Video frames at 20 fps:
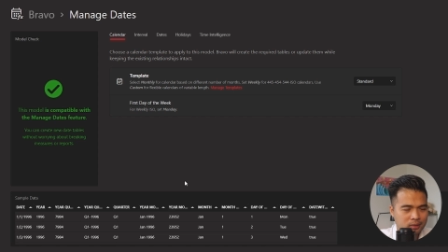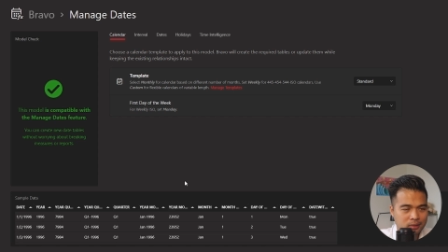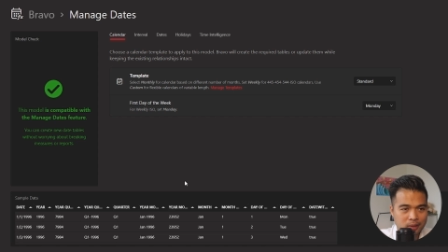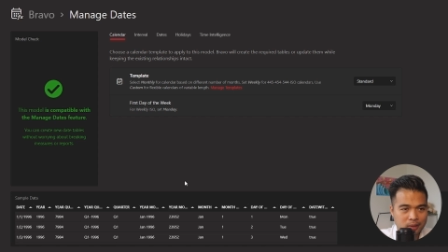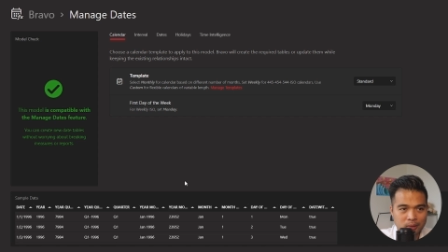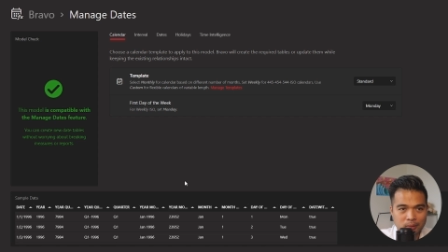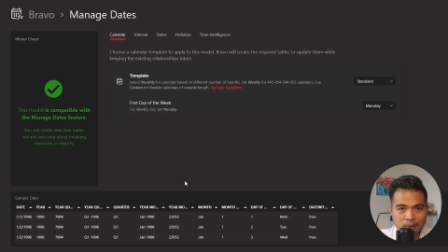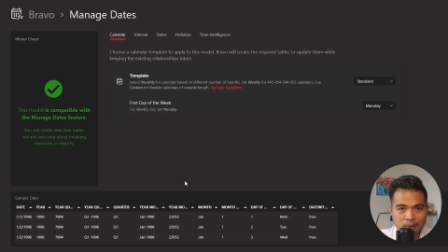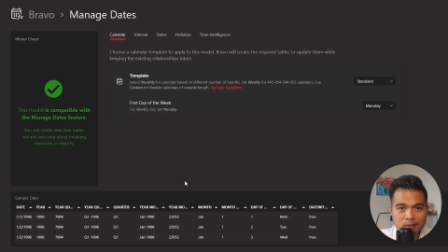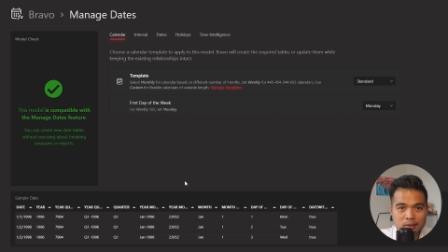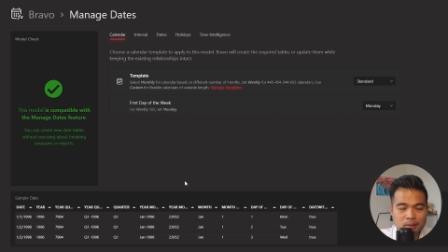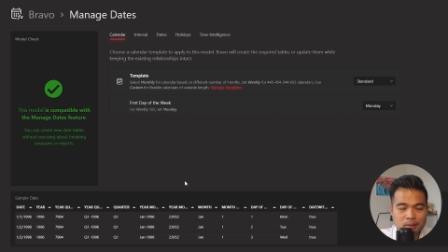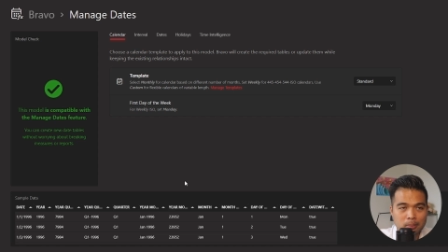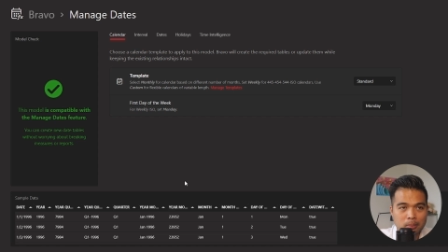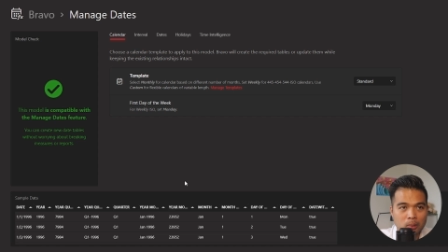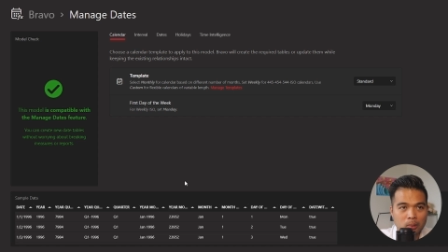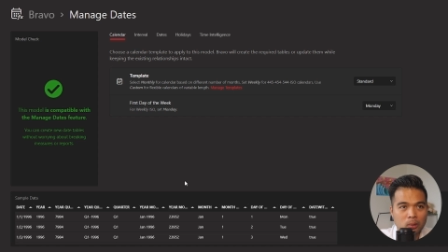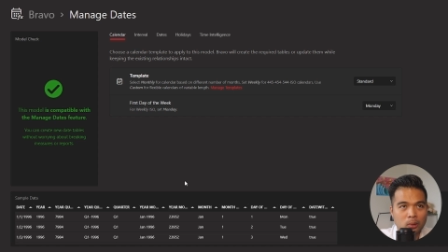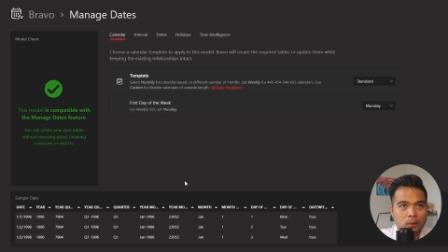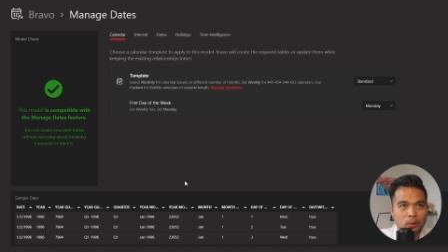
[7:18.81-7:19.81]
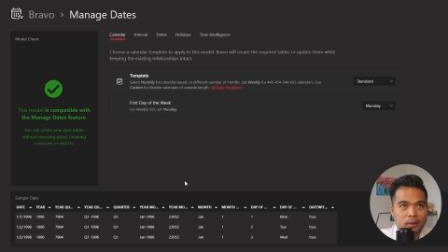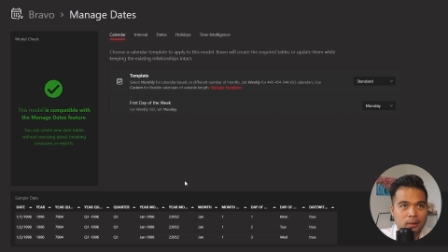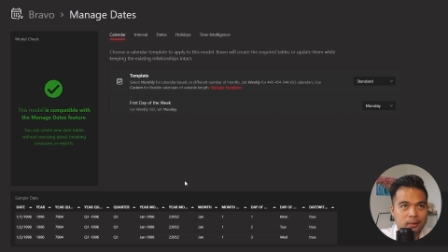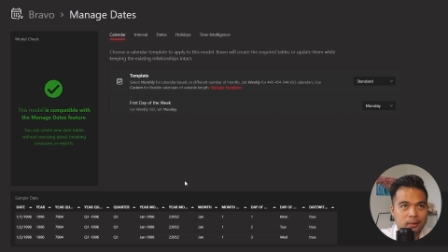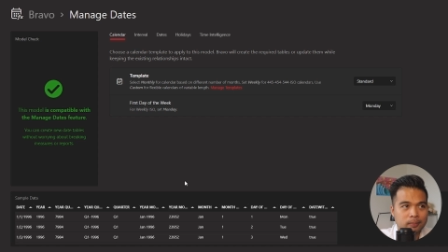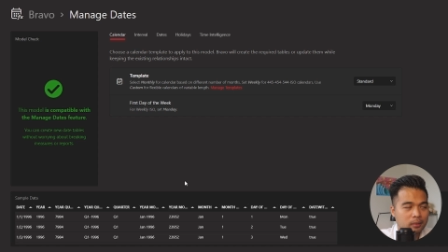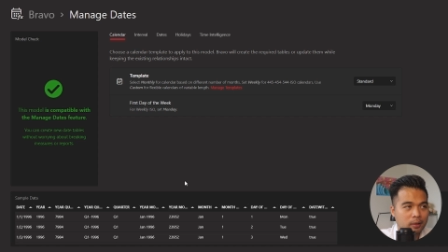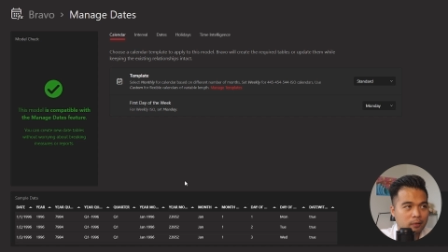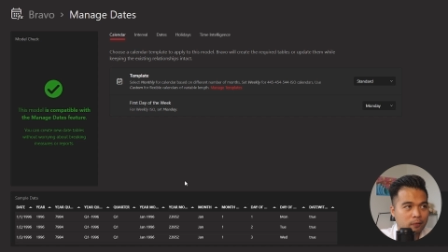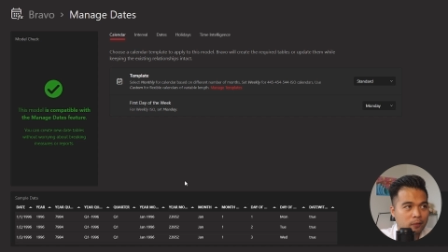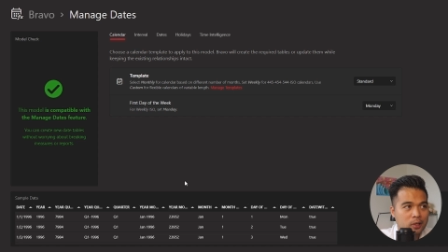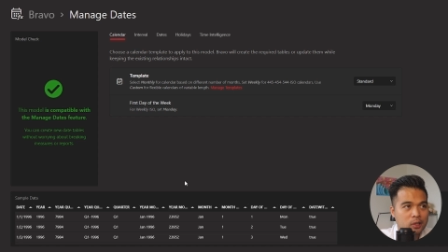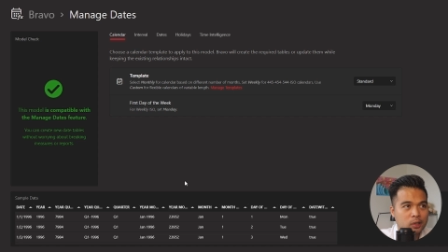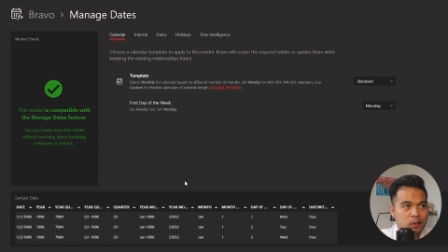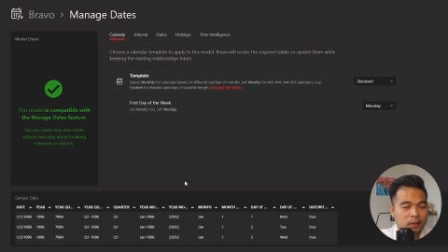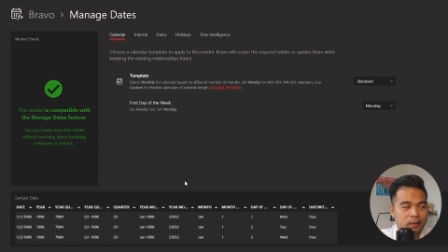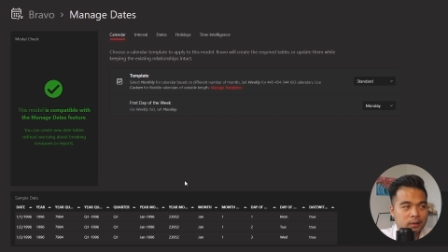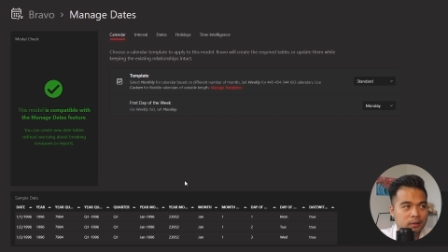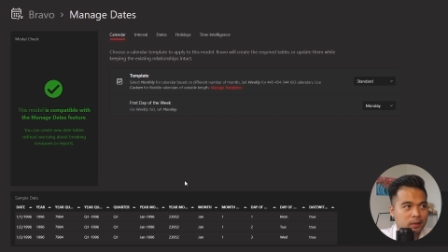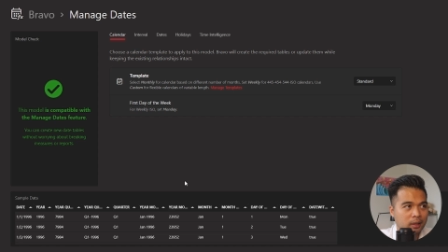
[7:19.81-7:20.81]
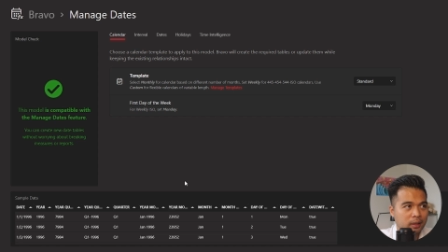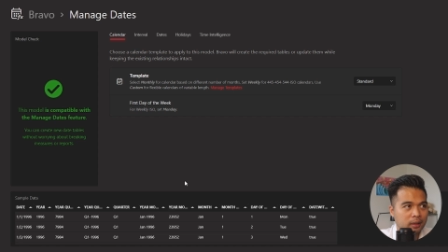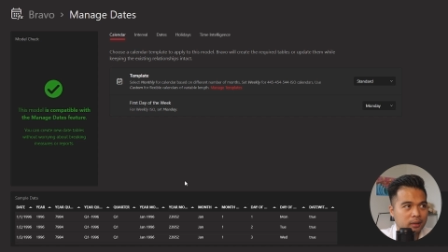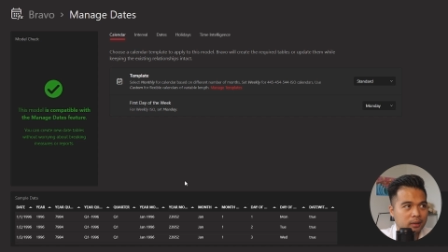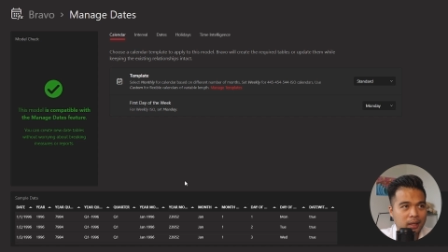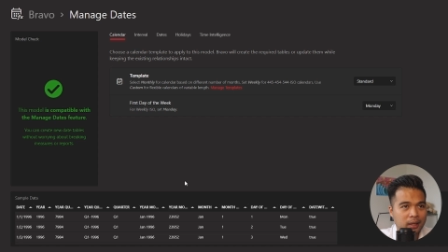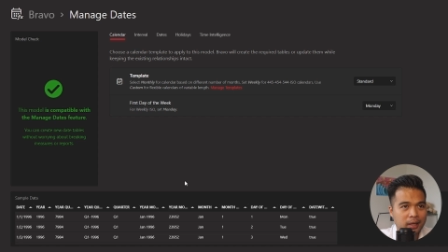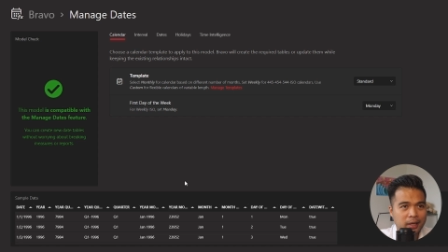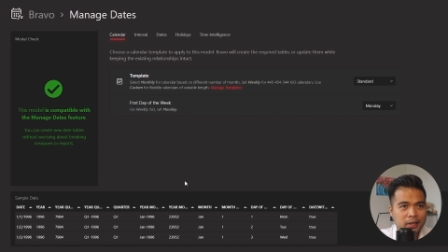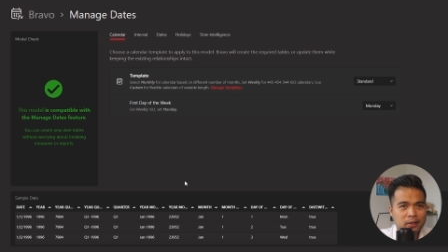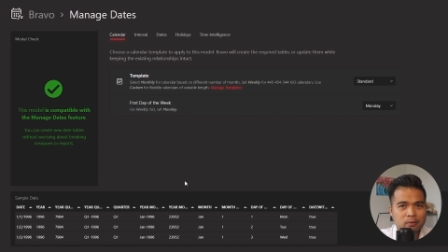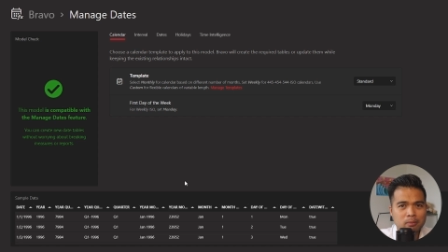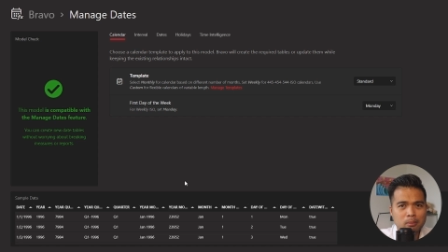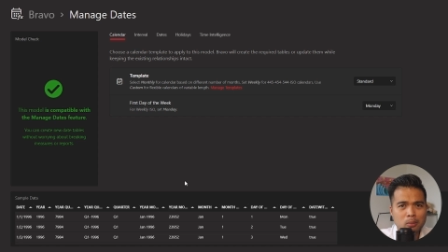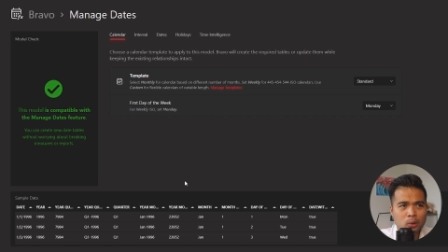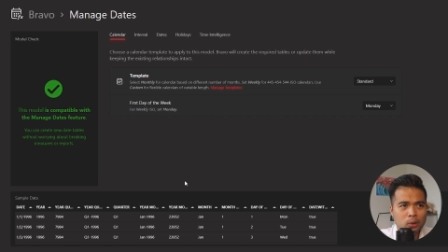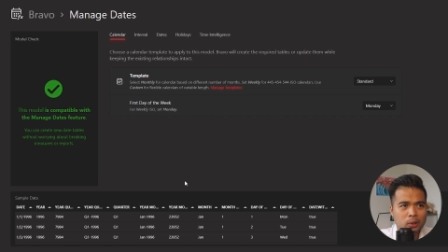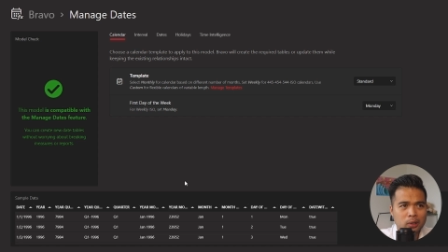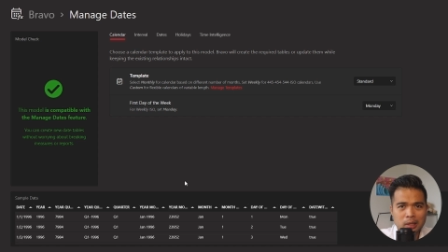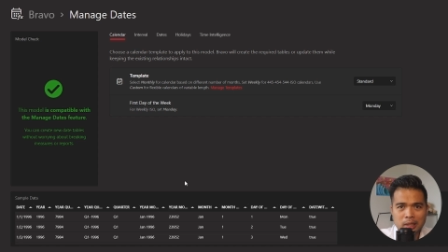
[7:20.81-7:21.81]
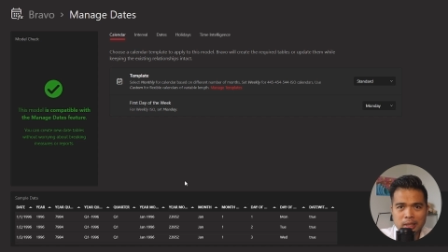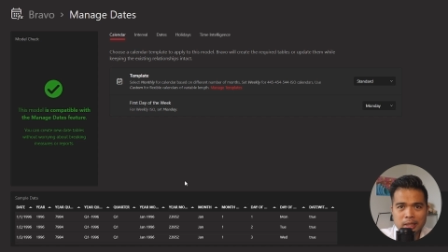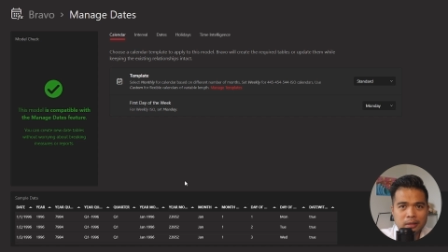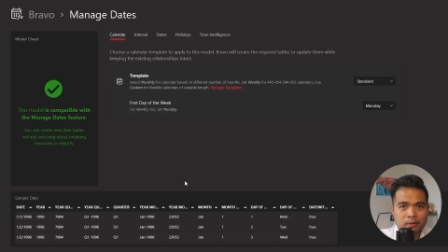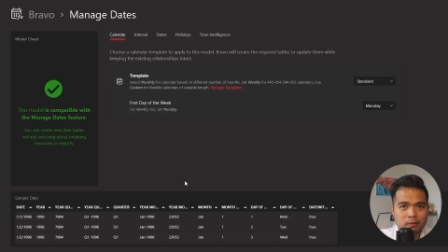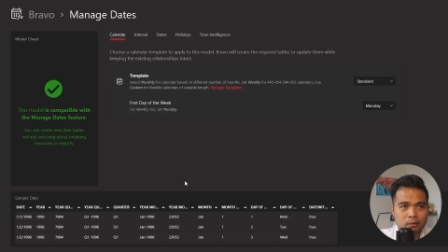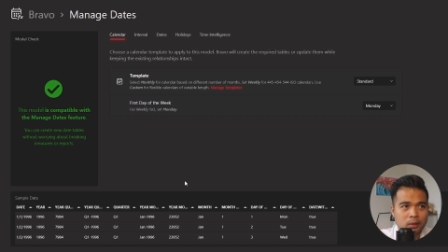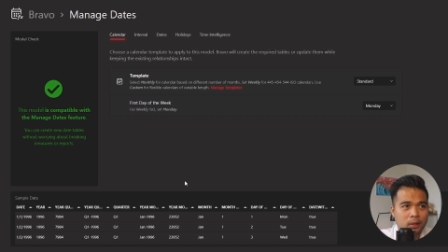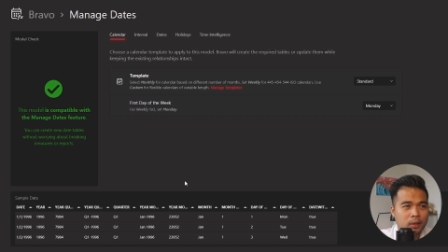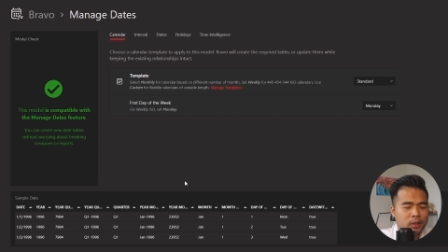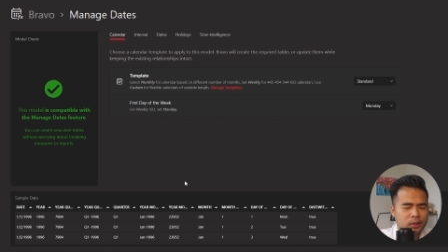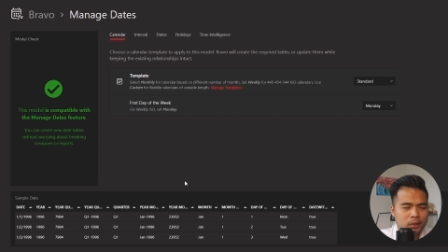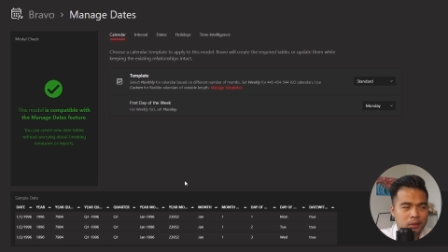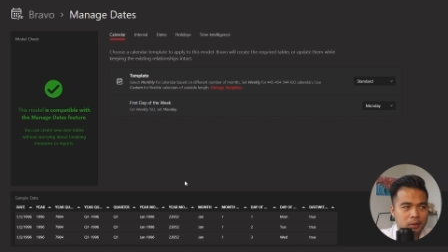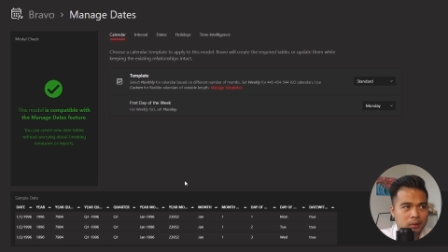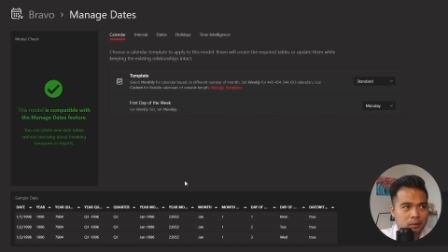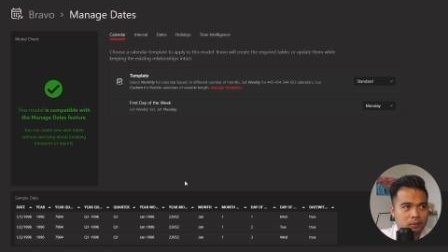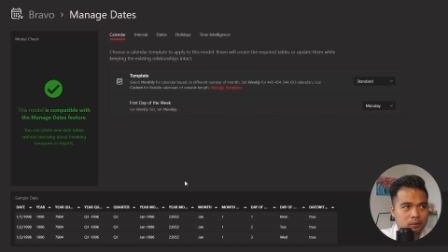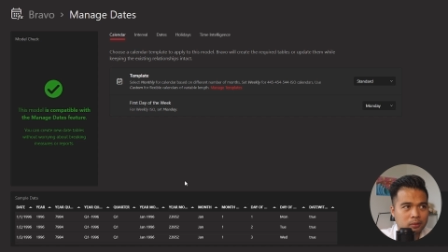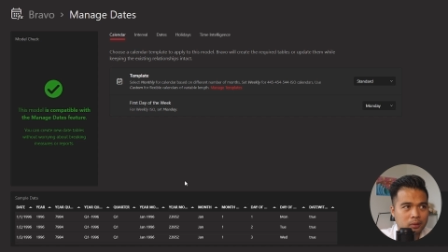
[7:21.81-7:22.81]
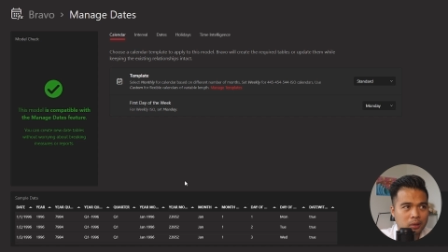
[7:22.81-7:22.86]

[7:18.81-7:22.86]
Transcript: you know, it's a more efficient and, and kind of more lean version of,